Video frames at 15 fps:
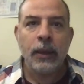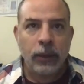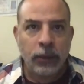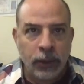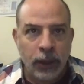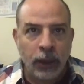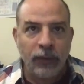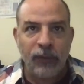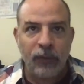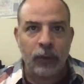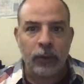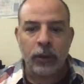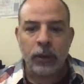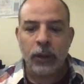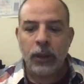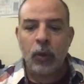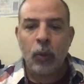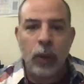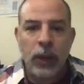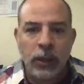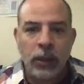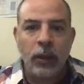Therefore,
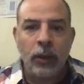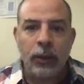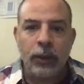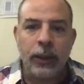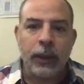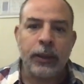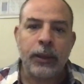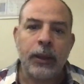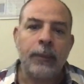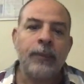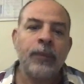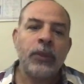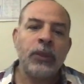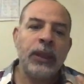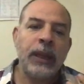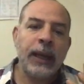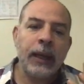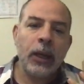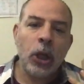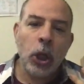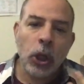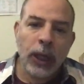we know that there are
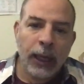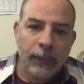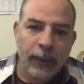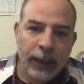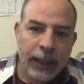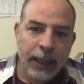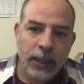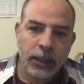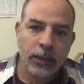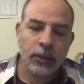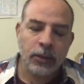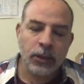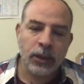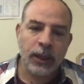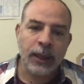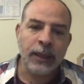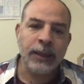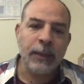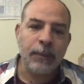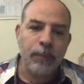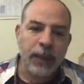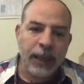local variations in
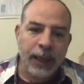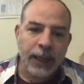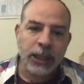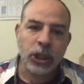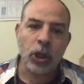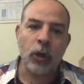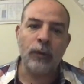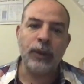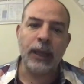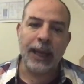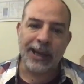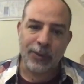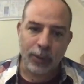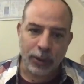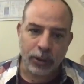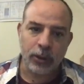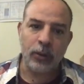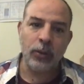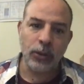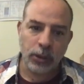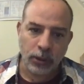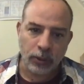the pH of the aqueous
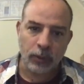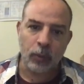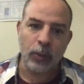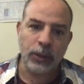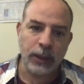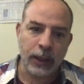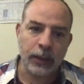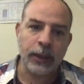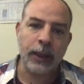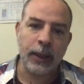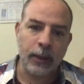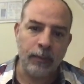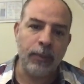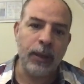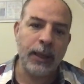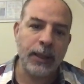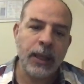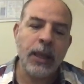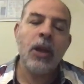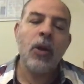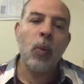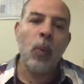solution, which are taking place
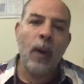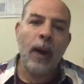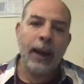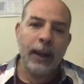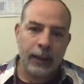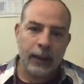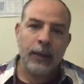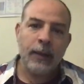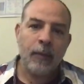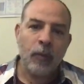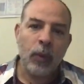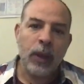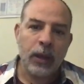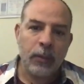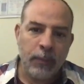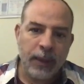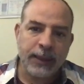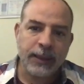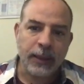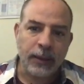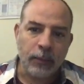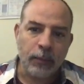while we are
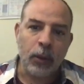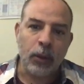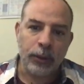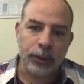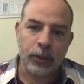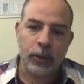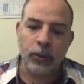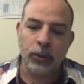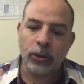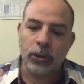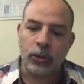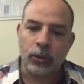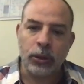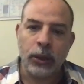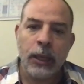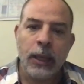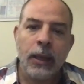mixing both solutions.